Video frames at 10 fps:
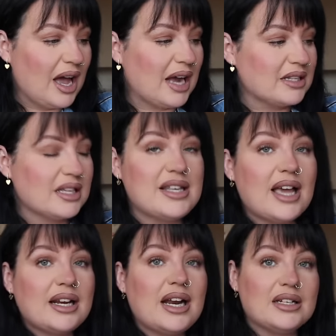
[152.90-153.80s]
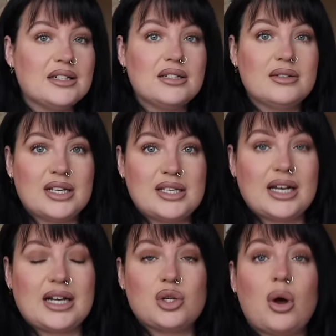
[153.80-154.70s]
And they're secondhand.
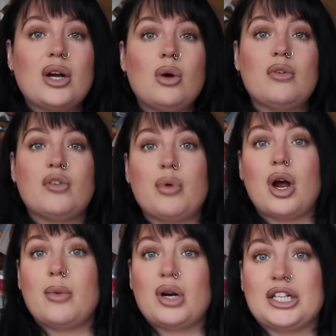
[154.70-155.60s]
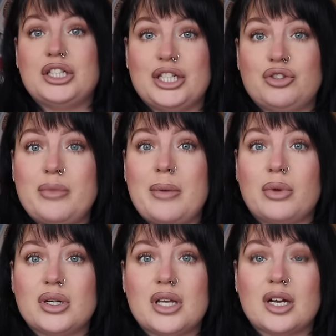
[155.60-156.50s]
So I got one from Primark last year, do you
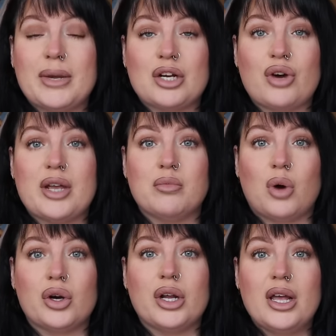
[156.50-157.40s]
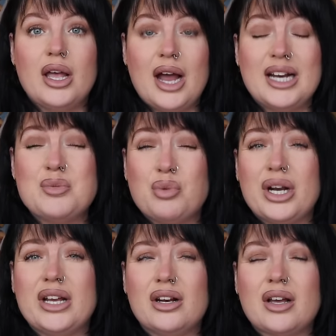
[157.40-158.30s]
remember? It's like a big cream one, and it's
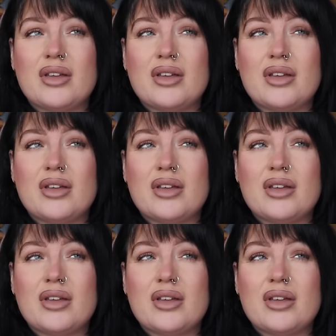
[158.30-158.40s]
brilliant.